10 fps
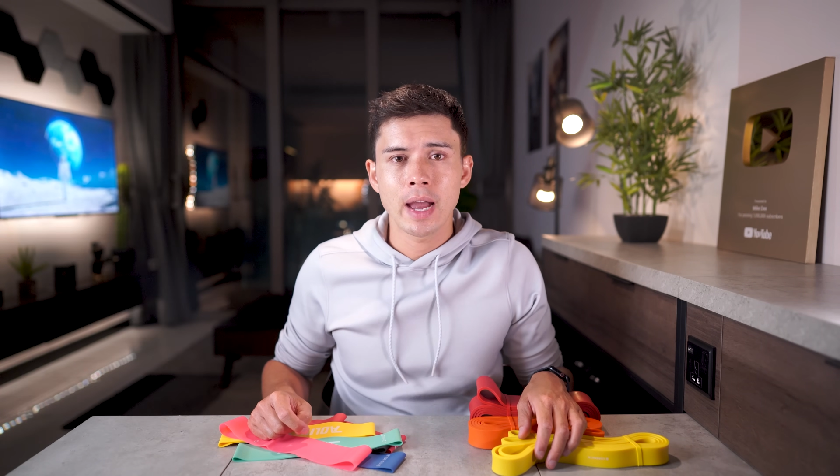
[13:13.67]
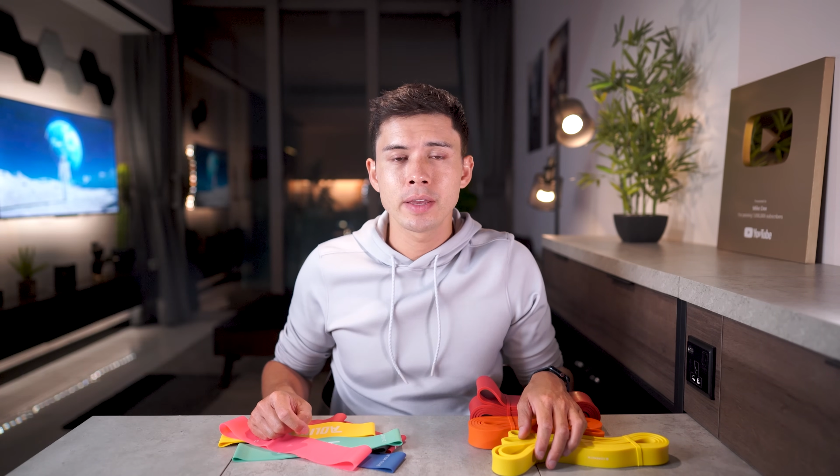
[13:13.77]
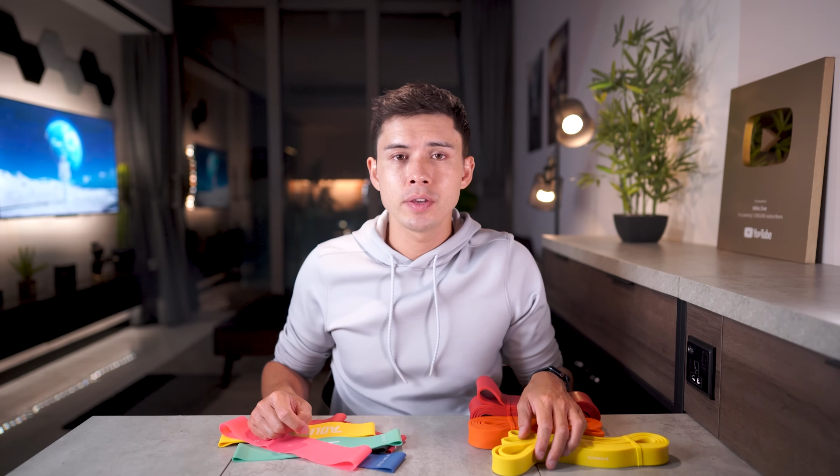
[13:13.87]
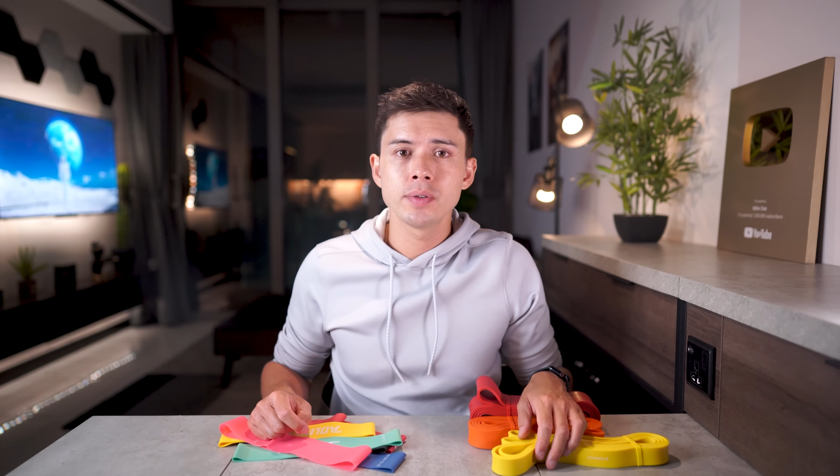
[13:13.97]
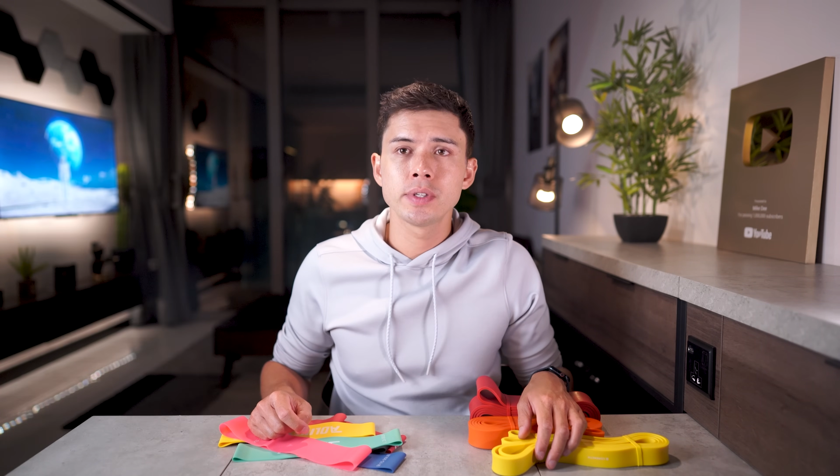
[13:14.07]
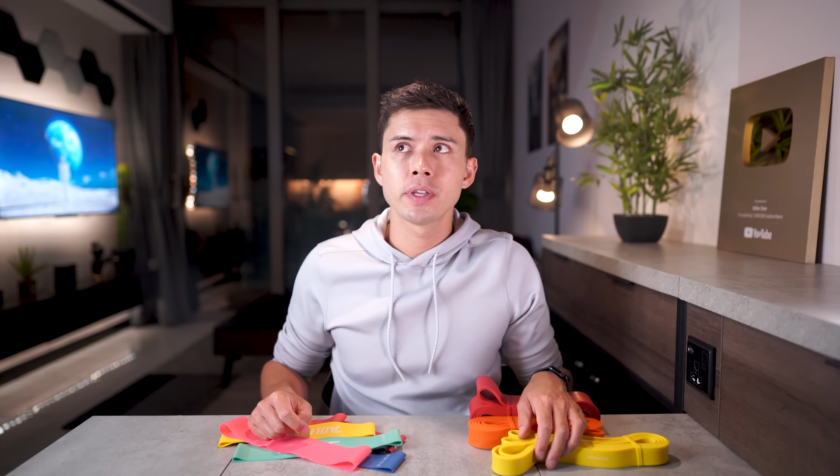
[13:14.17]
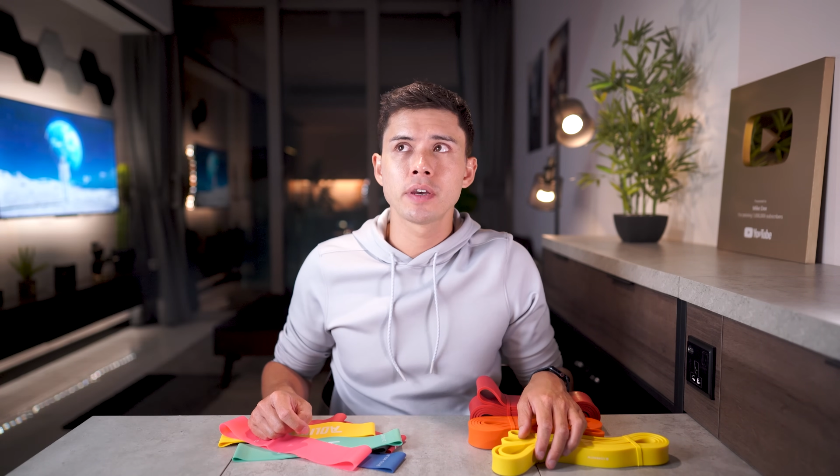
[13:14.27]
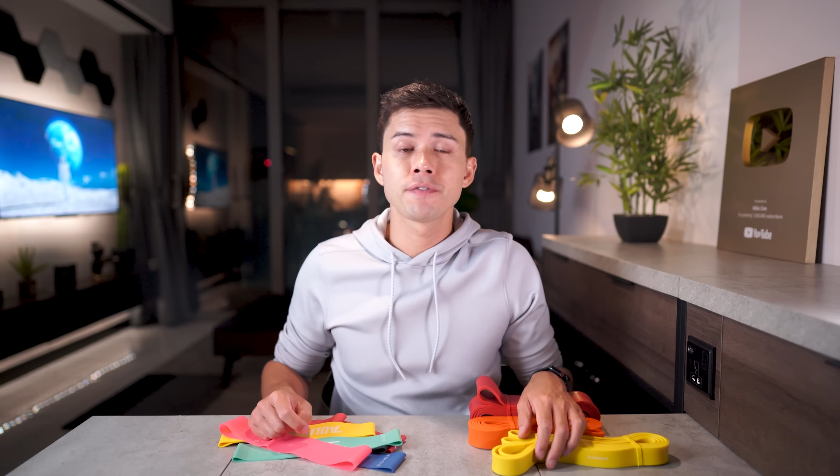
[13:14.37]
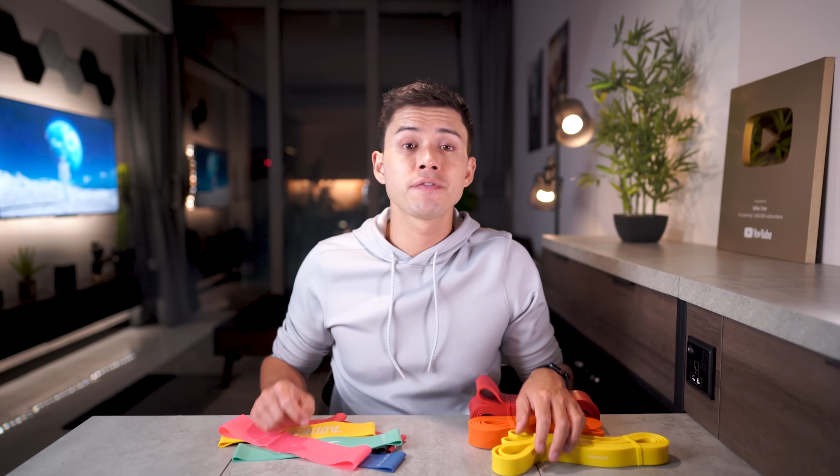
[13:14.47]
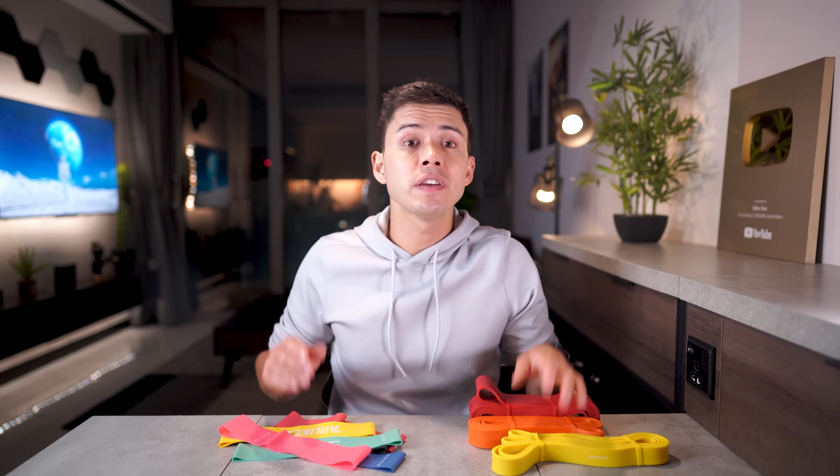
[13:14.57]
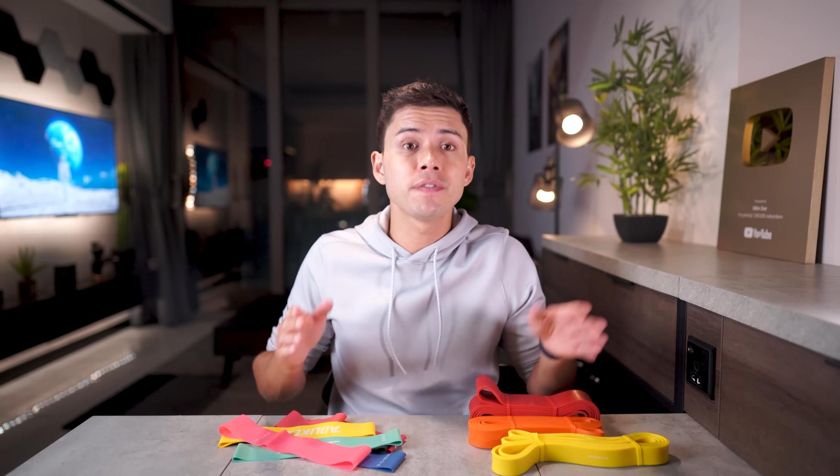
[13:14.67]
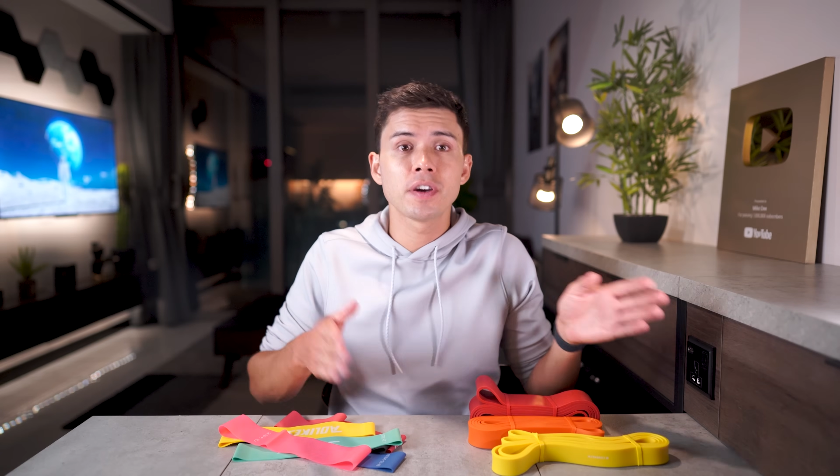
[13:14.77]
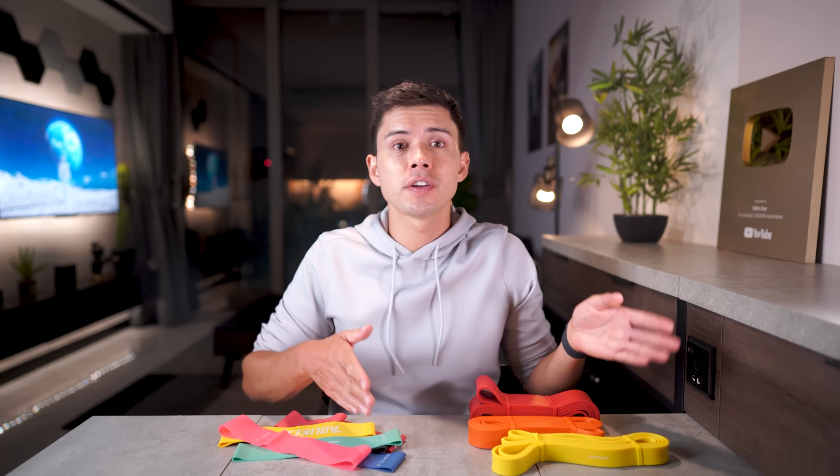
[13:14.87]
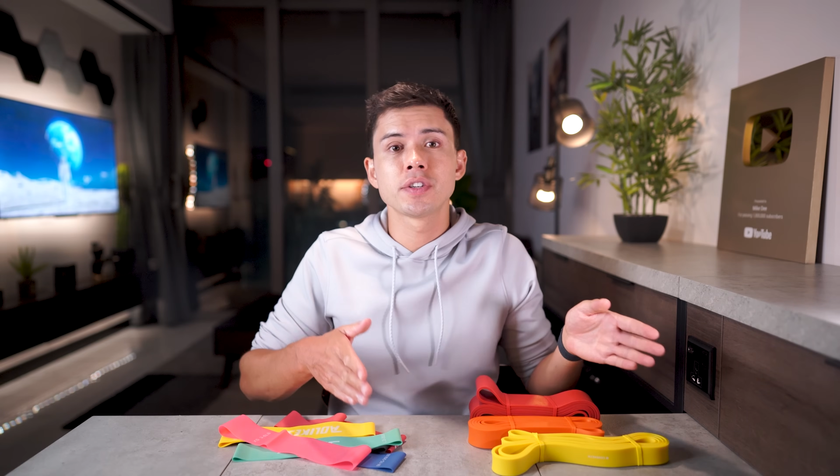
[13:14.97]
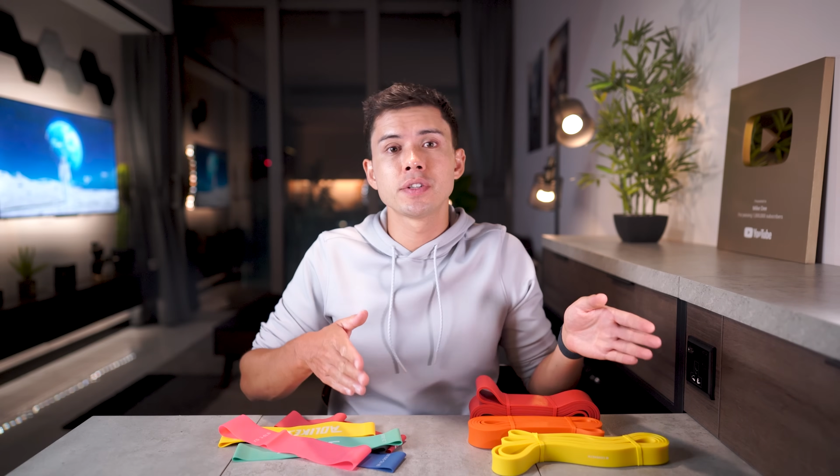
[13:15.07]
I use the free
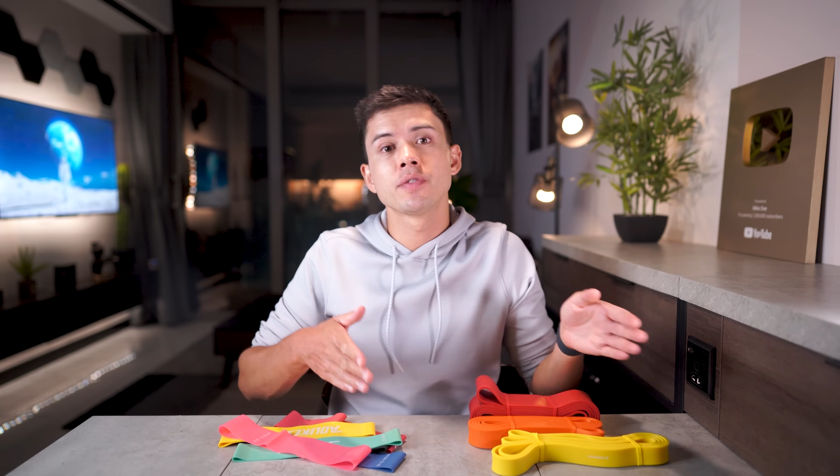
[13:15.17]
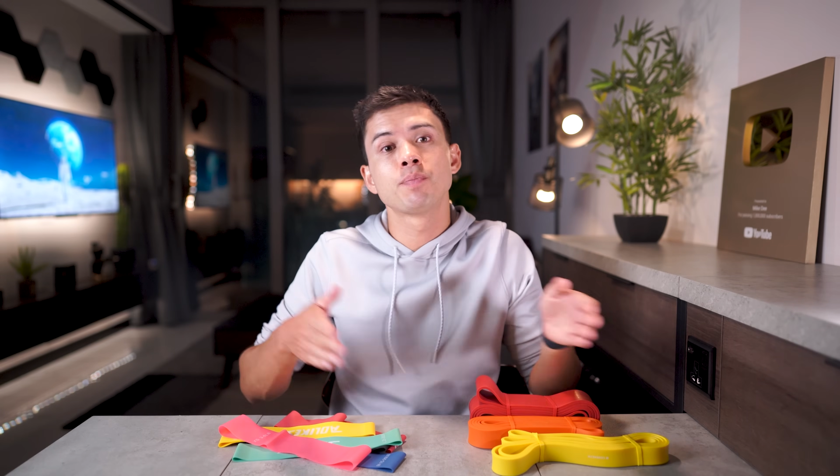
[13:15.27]
versions